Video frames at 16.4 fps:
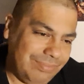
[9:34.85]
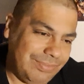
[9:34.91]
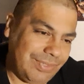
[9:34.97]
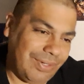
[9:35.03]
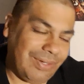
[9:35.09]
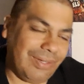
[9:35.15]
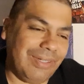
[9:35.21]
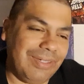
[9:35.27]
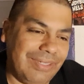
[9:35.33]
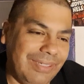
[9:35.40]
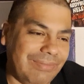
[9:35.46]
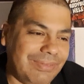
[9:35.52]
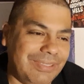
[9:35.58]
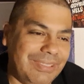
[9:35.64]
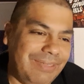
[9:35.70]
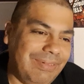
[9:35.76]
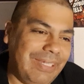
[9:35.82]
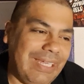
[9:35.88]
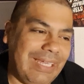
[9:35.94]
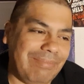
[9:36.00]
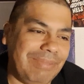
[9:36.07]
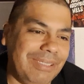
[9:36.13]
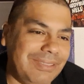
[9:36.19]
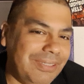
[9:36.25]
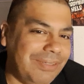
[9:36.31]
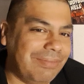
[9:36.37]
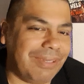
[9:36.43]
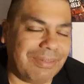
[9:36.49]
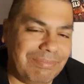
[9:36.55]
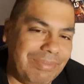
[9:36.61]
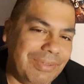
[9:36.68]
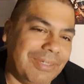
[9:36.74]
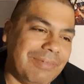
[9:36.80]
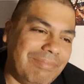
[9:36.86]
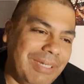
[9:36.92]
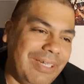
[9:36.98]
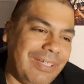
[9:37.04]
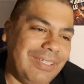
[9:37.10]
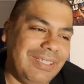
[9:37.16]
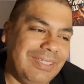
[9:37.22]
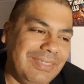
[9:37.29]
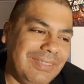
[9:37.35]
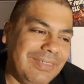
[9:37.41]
heart, and we'll see what happens. You can write a book about it.